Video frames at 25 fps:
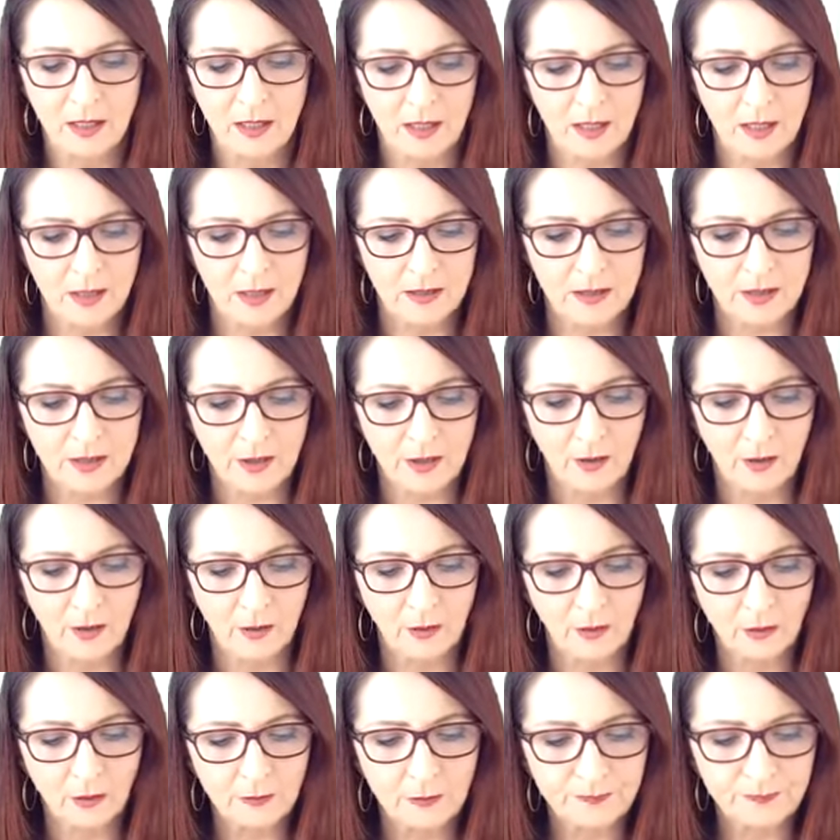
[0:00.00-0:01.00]

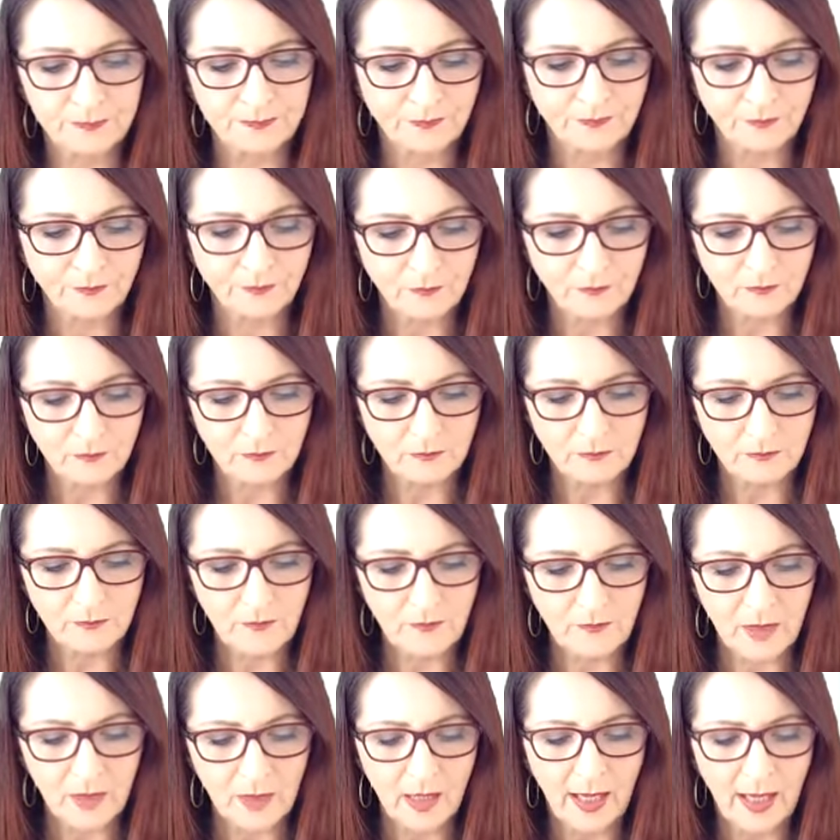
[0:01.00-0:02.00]
So
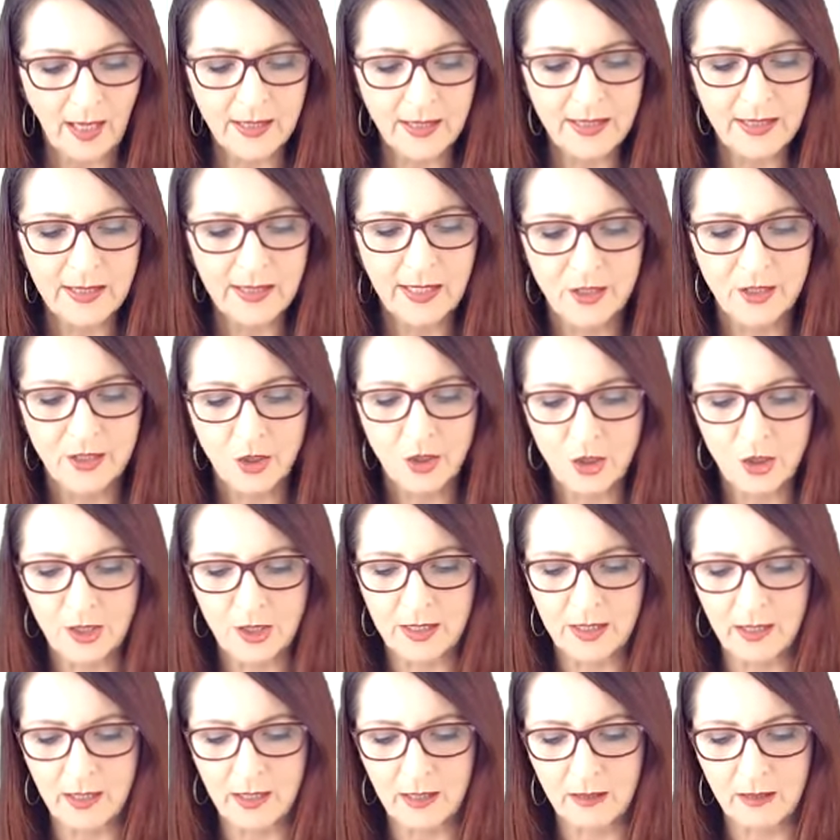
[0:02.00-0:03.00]

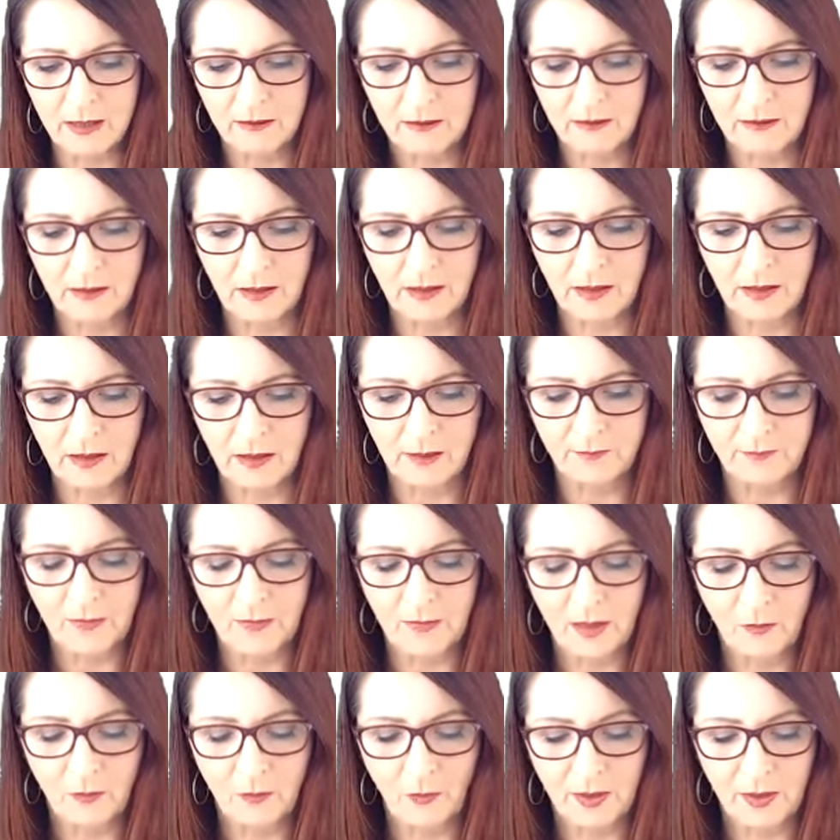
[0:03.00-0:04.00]
ADHD,
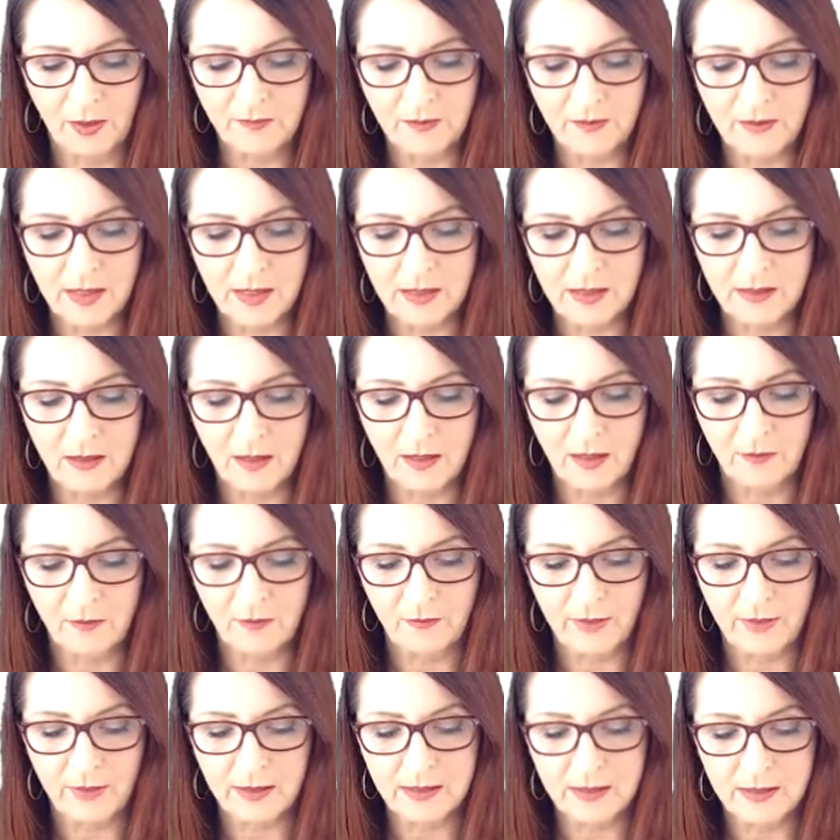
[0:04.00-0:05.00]
one of the things I
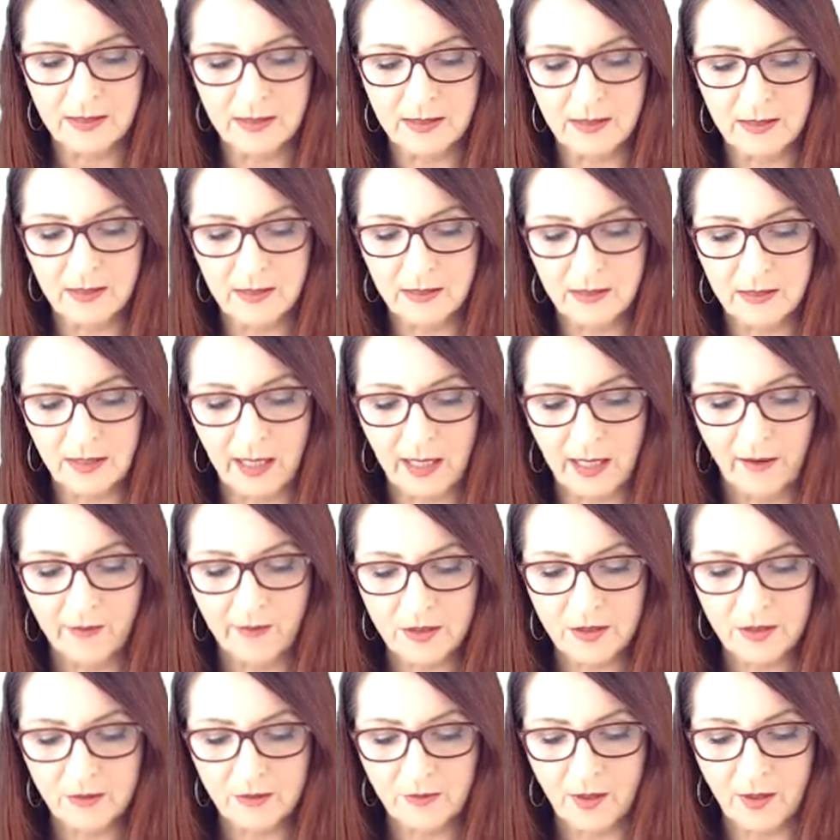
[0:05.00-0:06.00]
read says it's
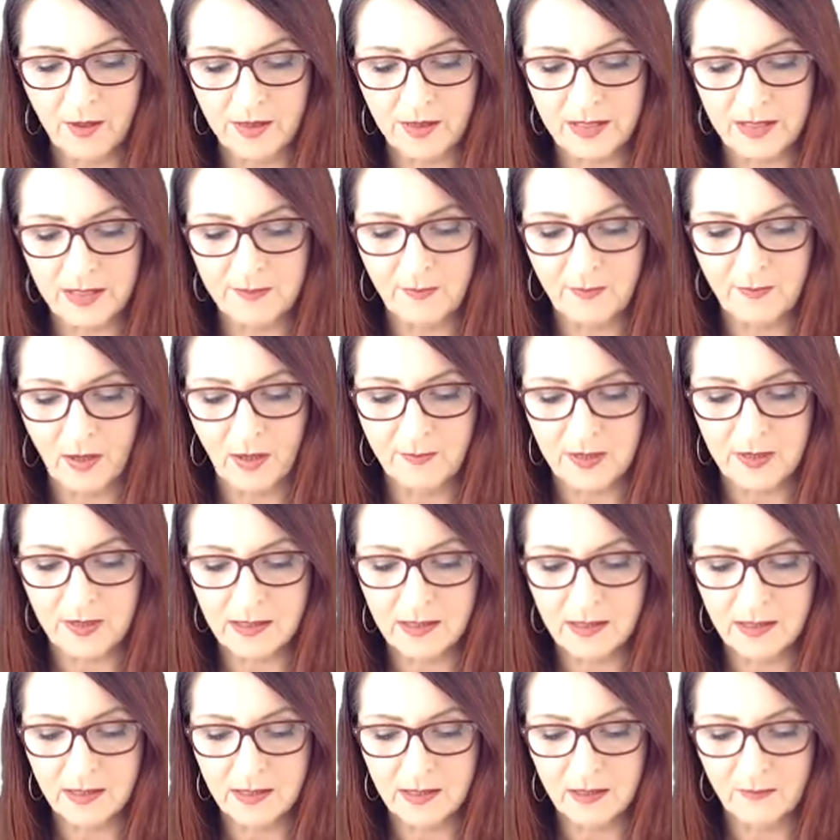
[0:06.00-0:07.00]
characterized by
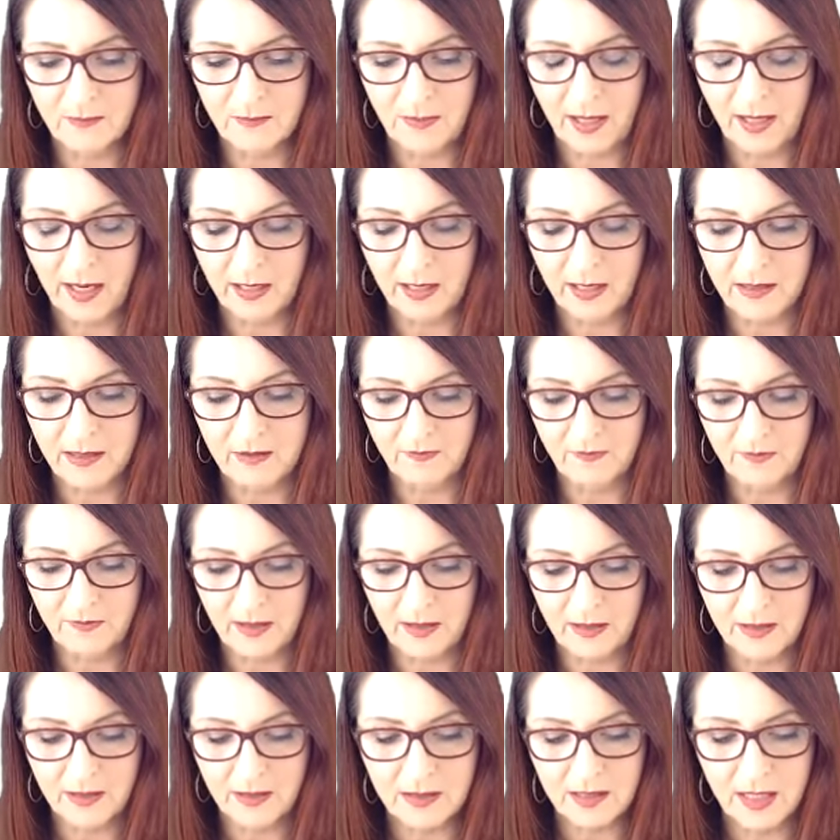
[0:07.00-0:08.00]
persistent patterns of
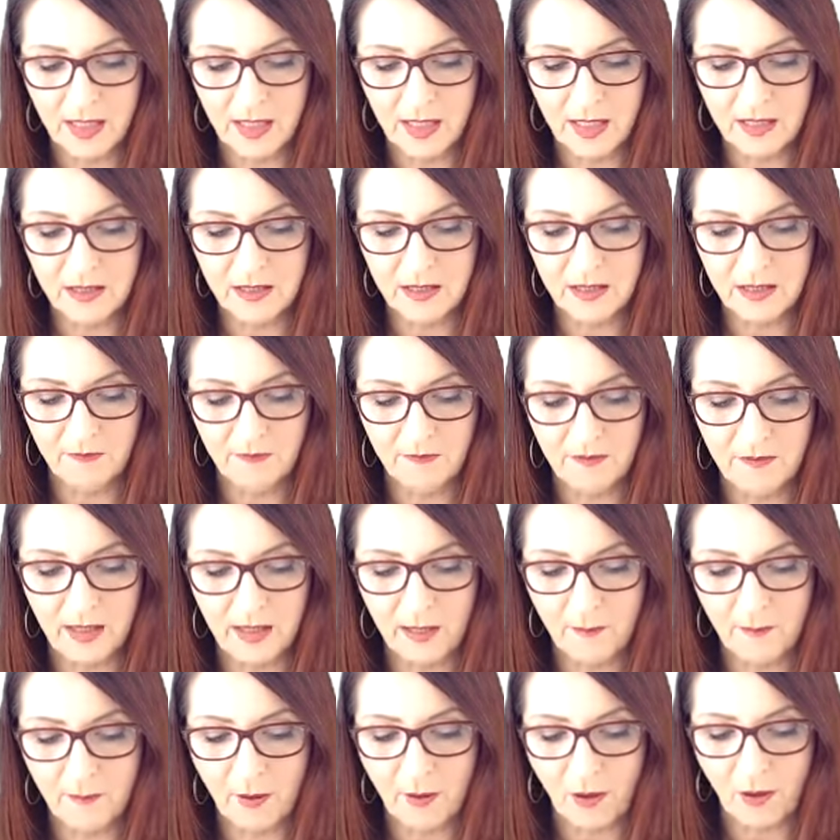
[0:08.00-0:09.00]
inattentive,
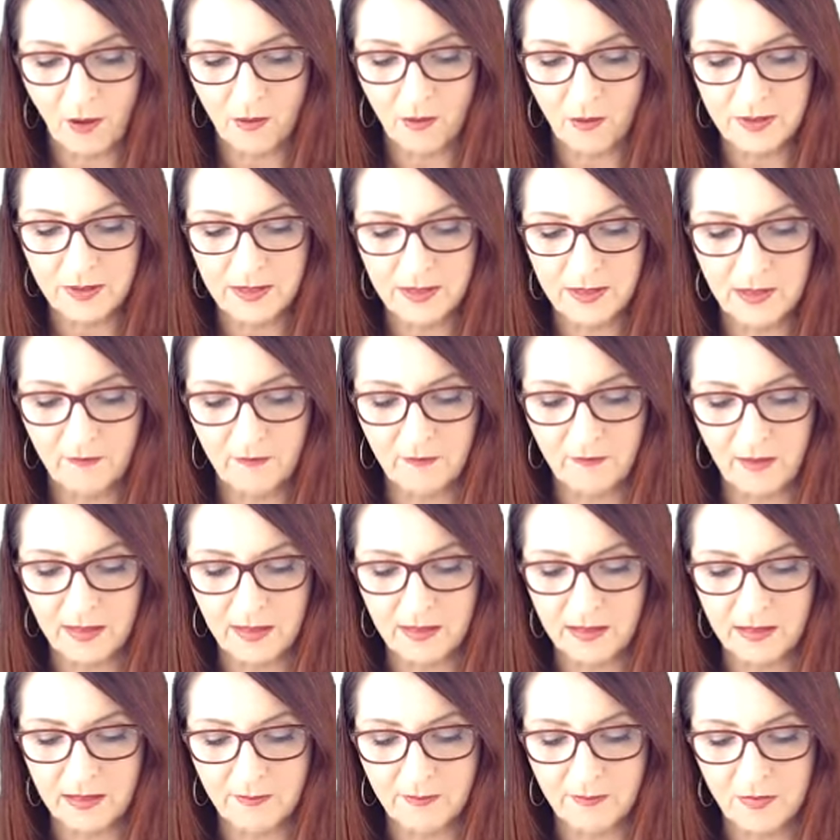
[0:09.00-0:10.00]
impulsive, and
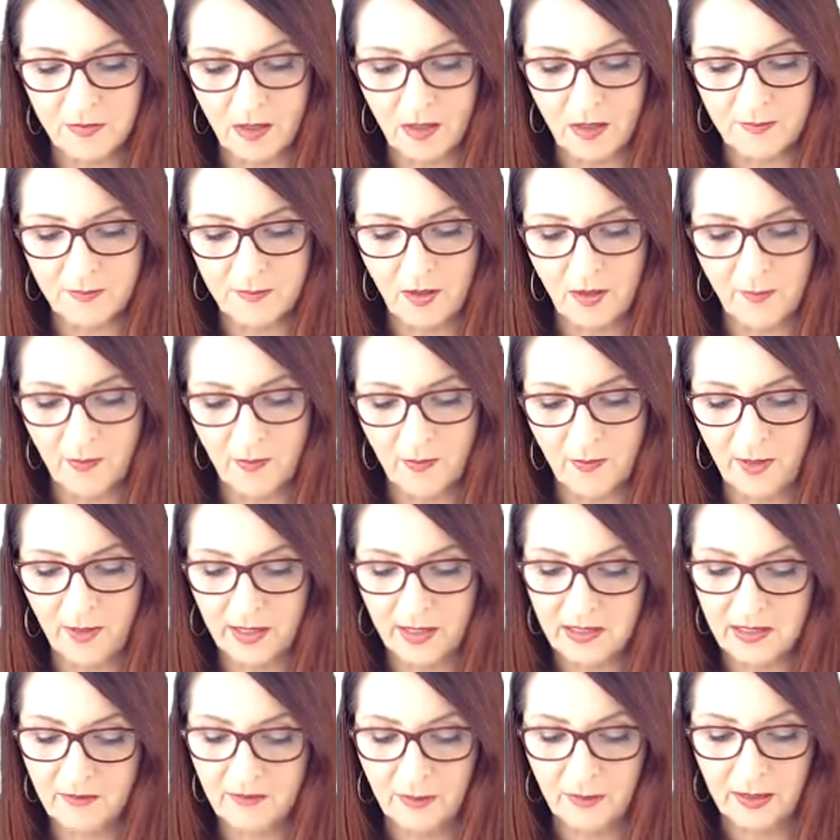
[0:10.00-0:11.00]
sometimes
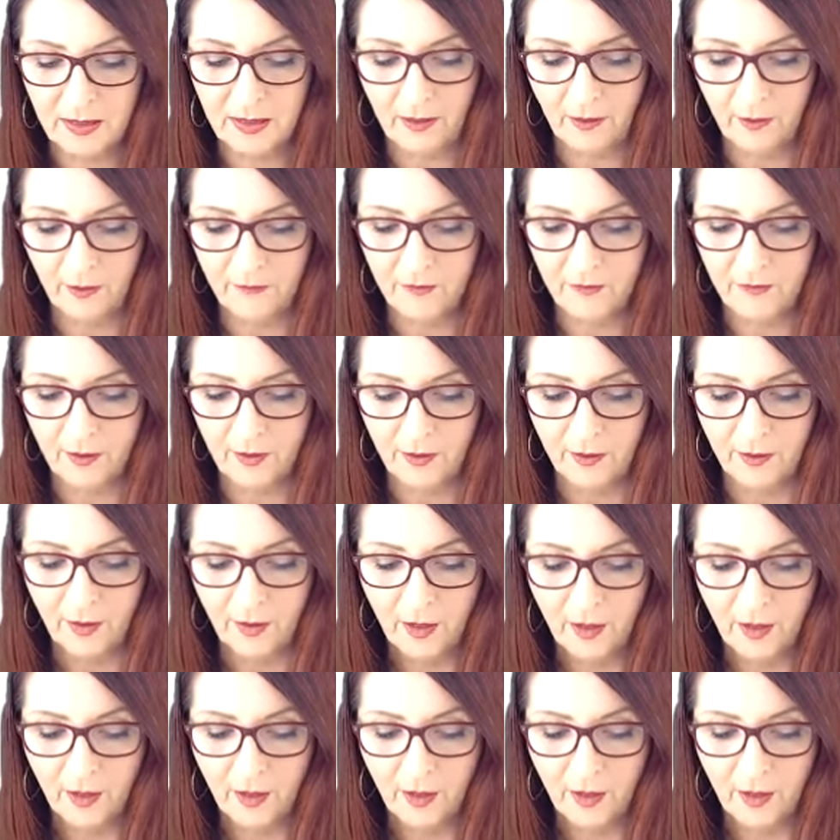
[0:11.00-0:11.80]
hyperactive behavior,